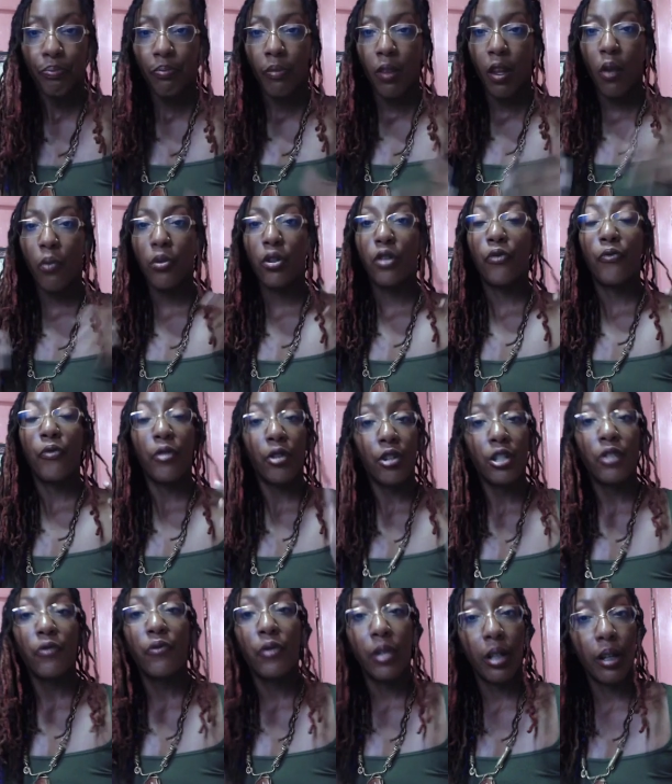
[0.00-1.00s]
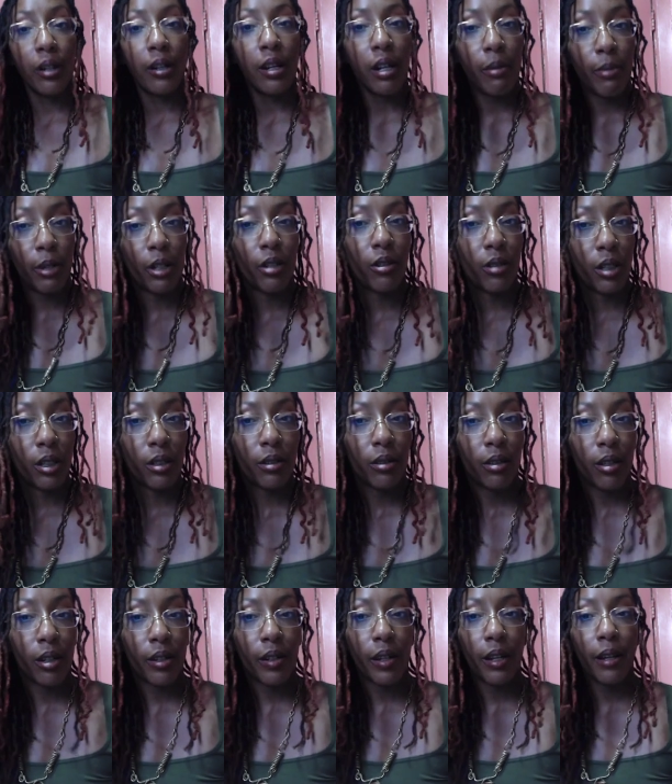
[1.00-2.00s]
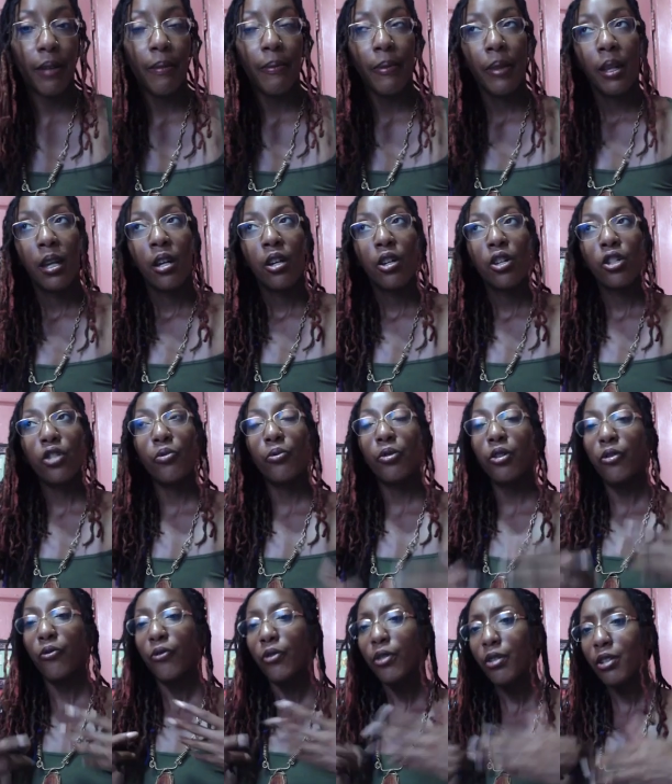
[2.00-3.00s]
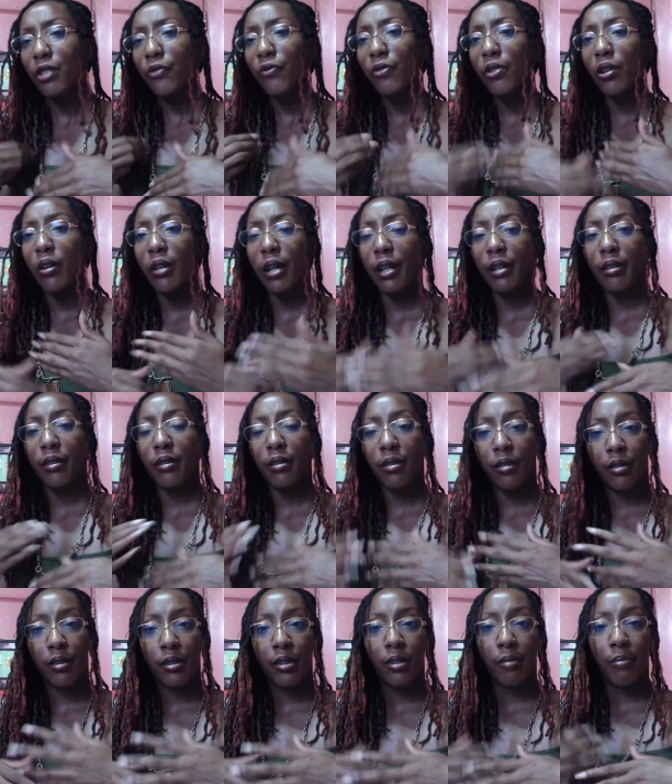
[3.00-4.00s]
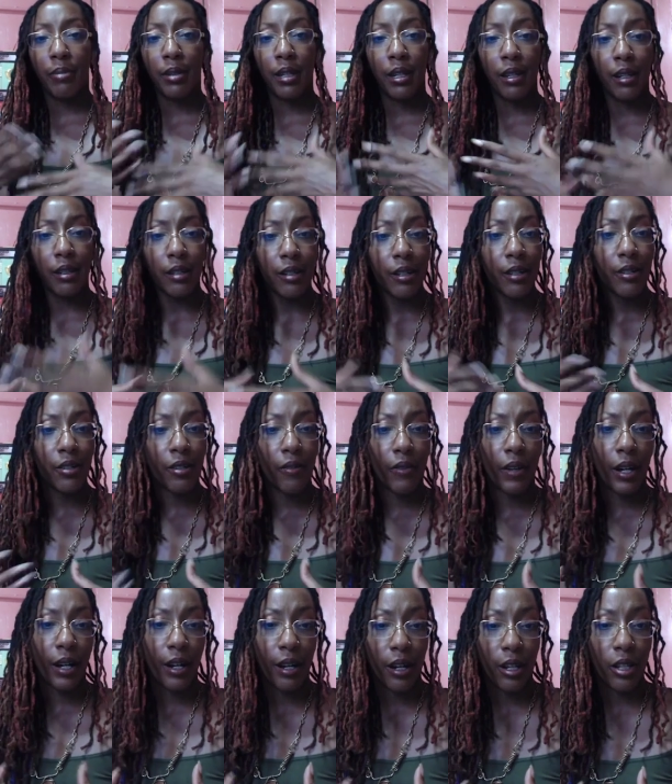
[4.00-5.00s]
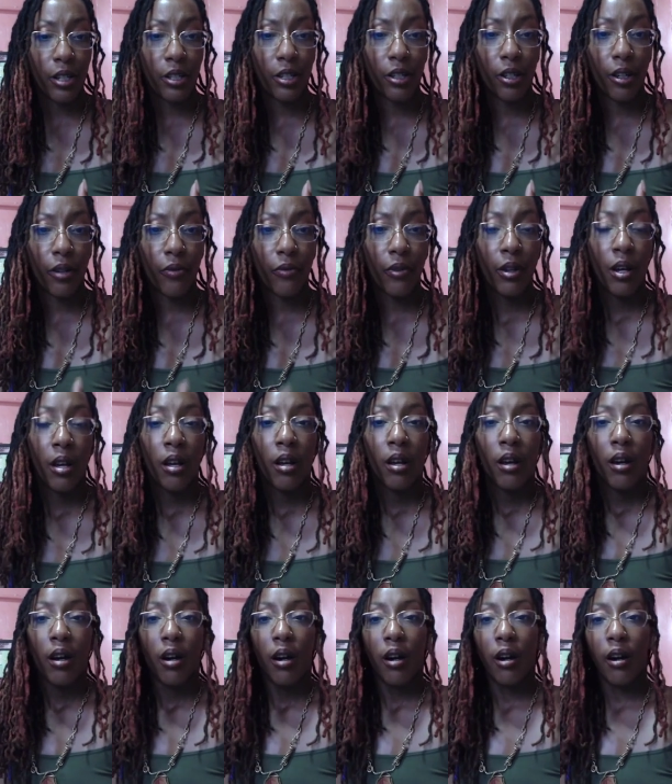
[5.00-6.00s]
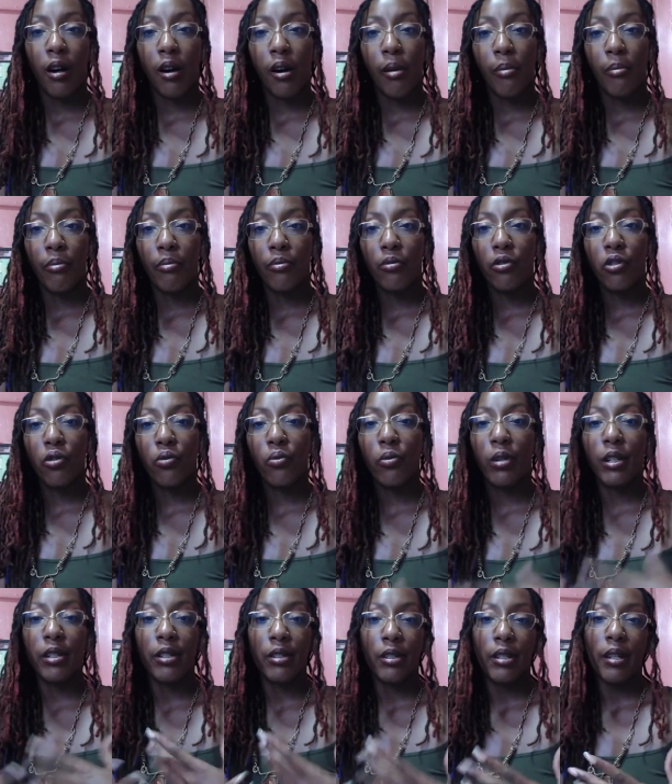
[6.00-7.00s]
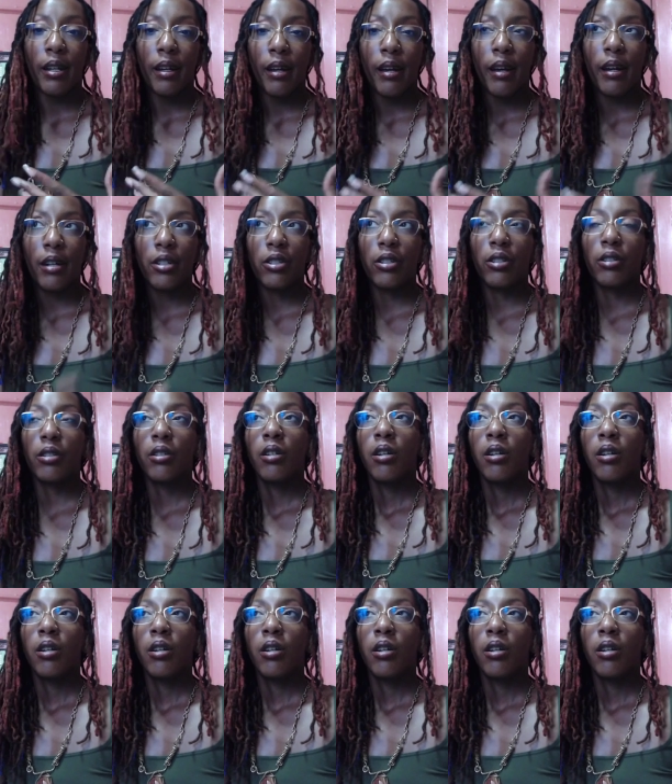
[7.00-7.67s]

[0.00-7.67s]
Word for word: when you first feel it coming on, okay? So when you first feel like the beginnings of that kind of stuff, you want to take action.